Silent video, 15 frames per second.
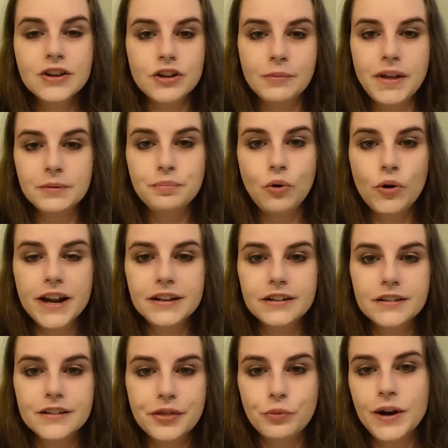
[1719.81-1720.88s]
So I'm like
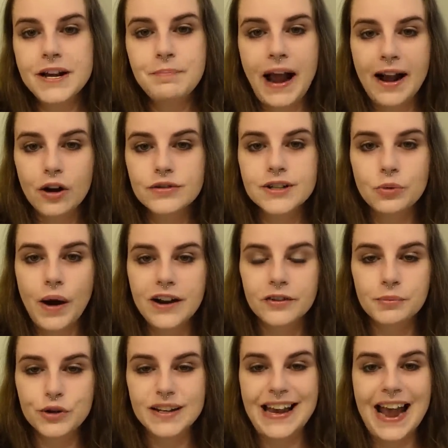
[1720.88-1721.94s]
0.3 pounds away
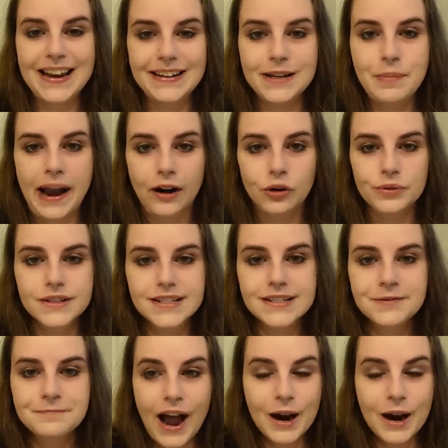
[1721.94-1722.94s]
from losing 80 pounds.